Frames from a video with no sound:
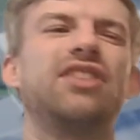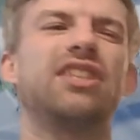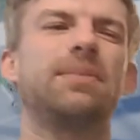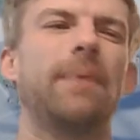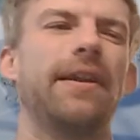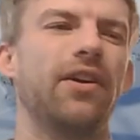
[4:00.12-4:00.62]

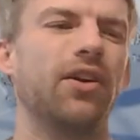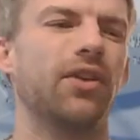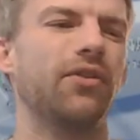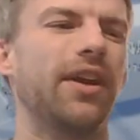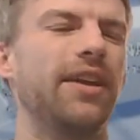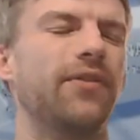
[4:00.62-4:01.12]
spend it on a
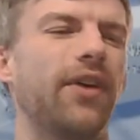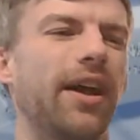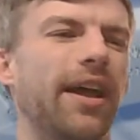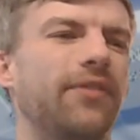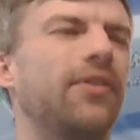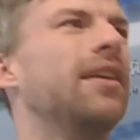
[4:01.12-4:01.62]

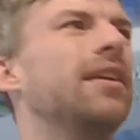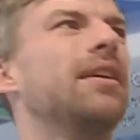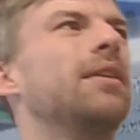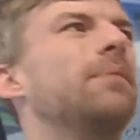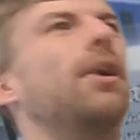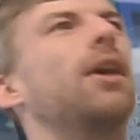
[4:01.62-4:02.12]
revive.
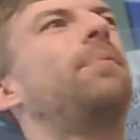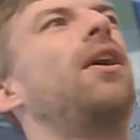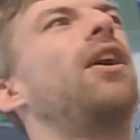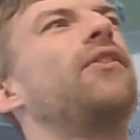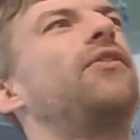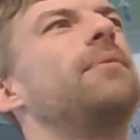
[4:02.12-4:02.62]
But
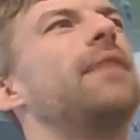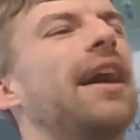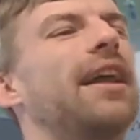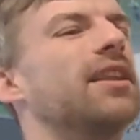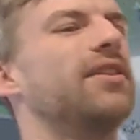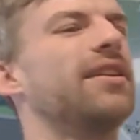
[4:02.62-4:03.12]
apart from that,
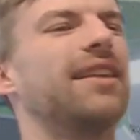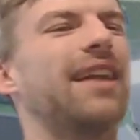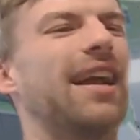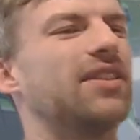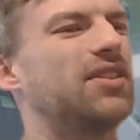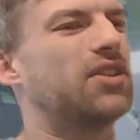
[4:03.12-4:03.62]
there isn't
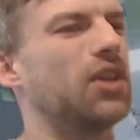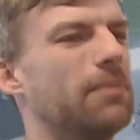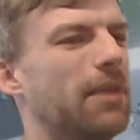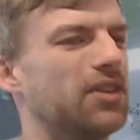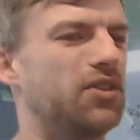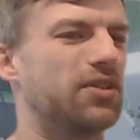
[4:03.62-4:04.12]
actually too
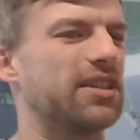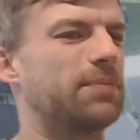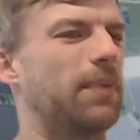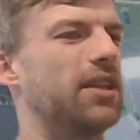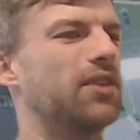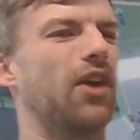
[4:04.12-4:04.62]
much you can
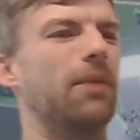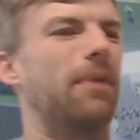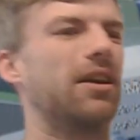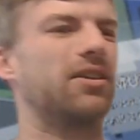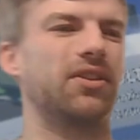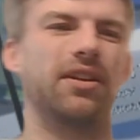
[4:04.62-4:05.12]
spend your
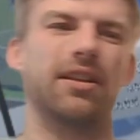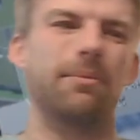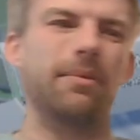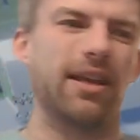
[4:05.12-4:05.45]
Robux on at the minute.